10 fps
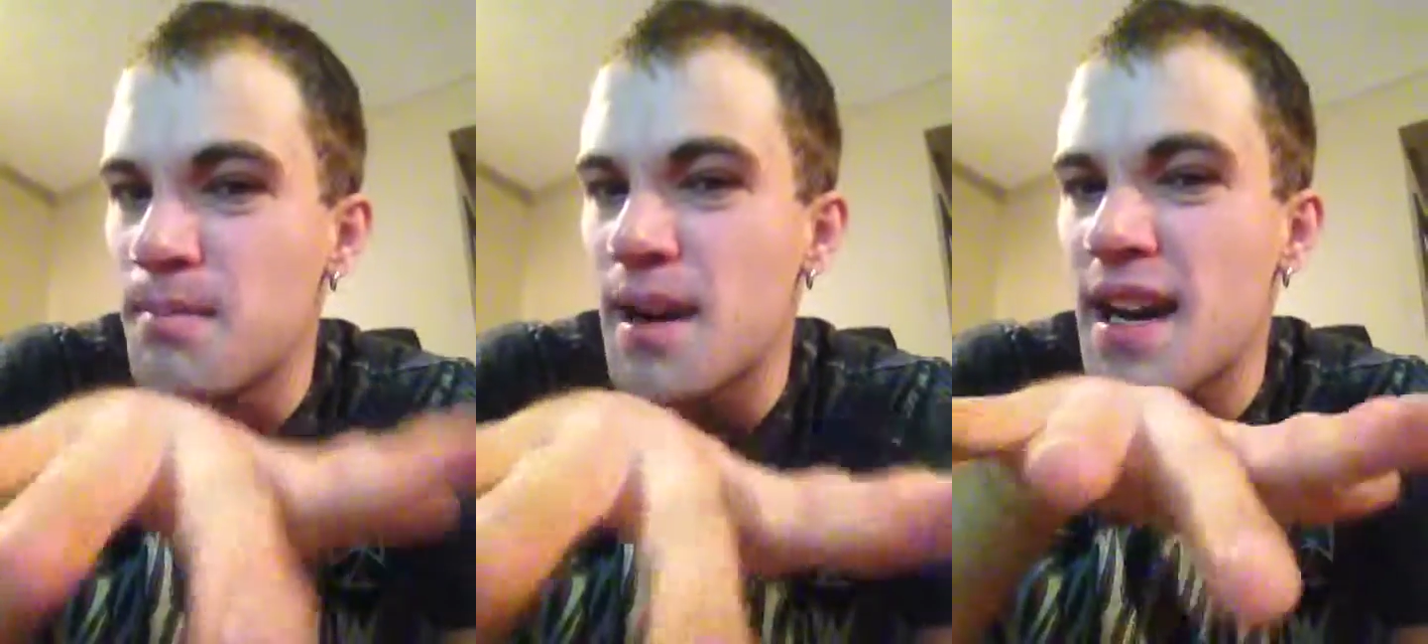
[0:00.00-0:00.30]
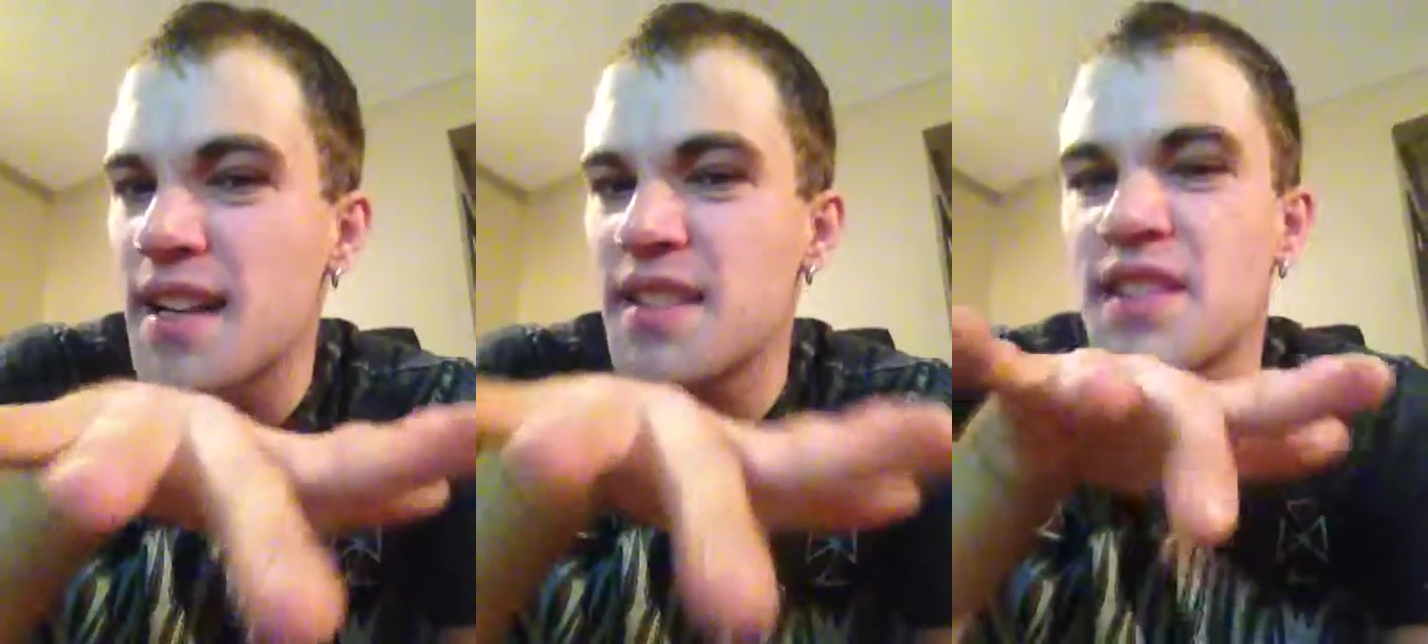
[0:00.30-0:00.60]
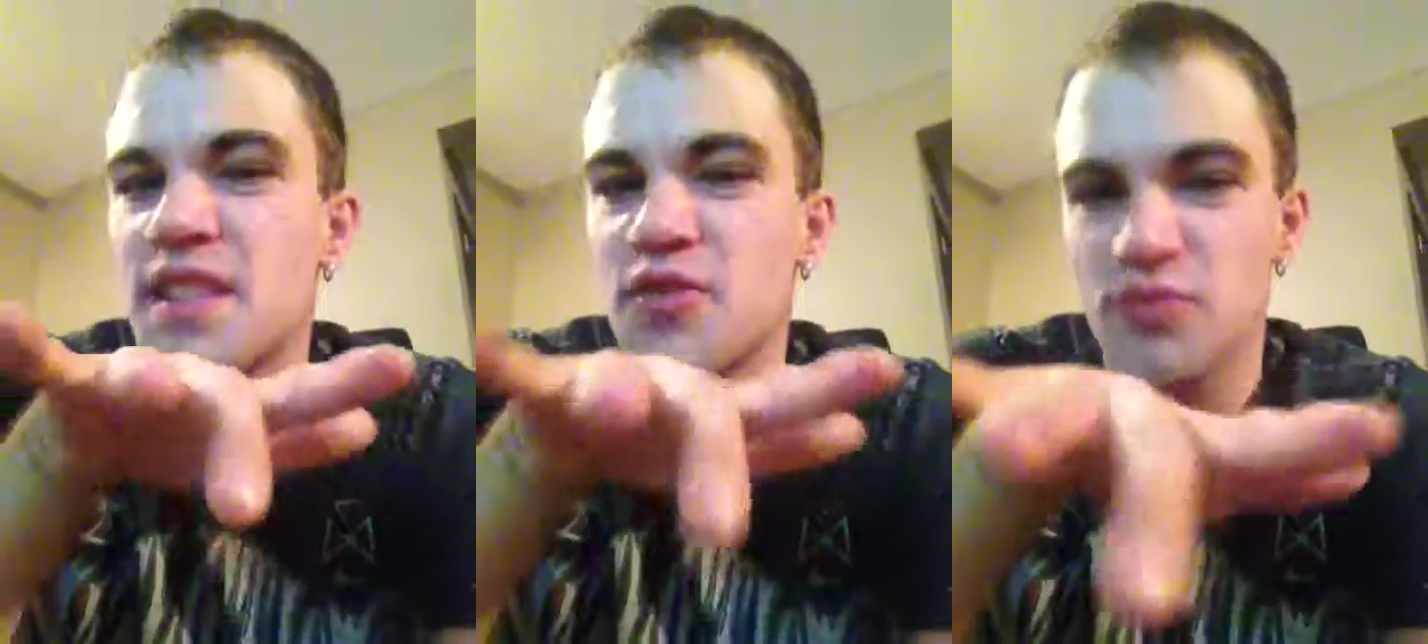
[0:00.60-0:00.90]

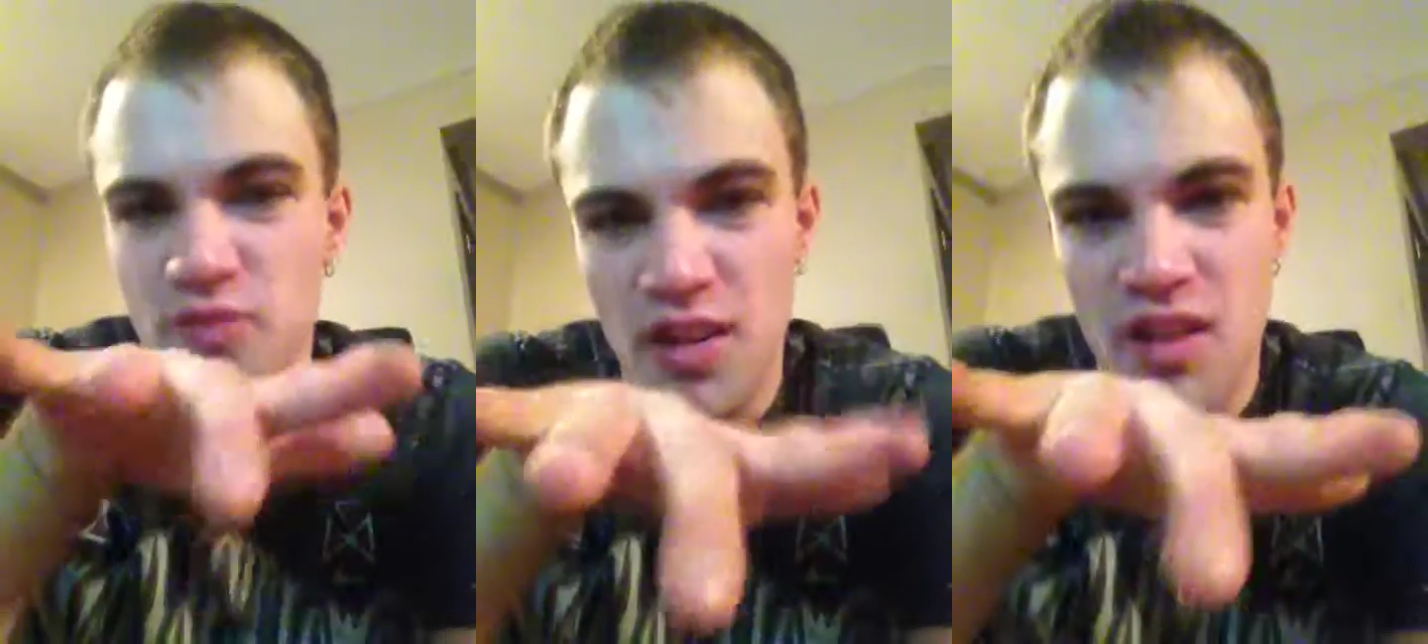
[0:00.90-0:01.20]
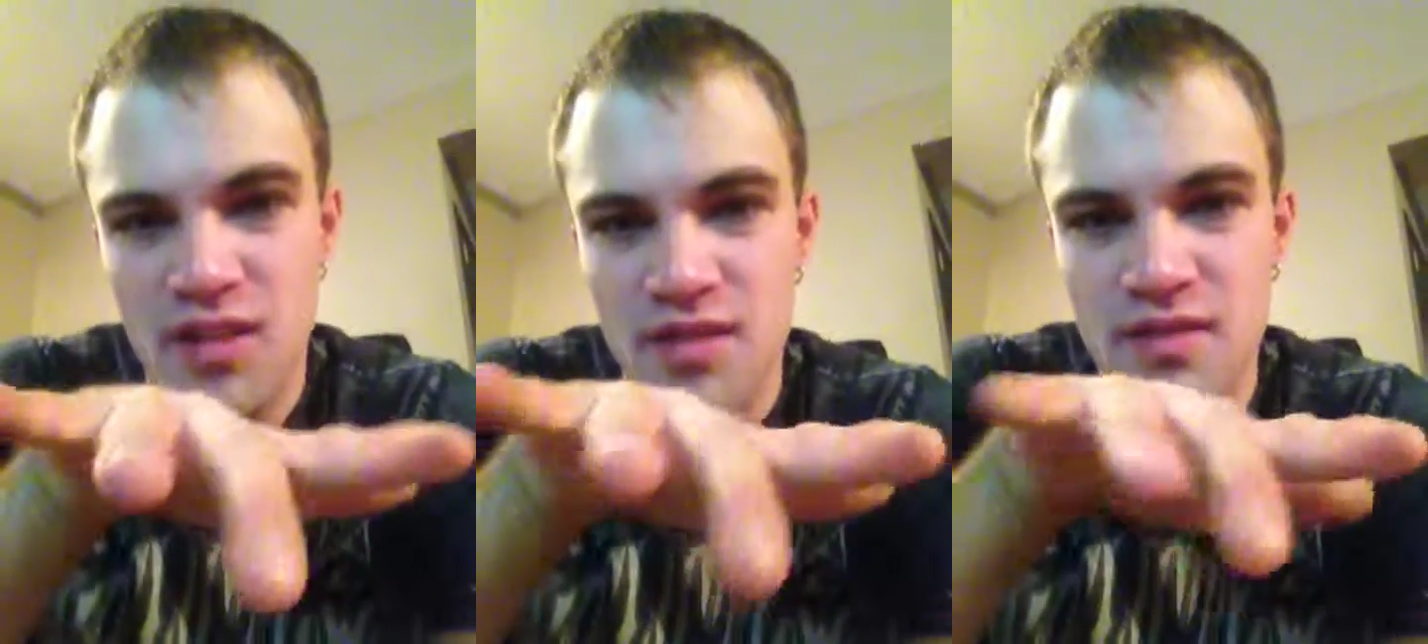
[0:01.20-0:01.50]
biased is wrong.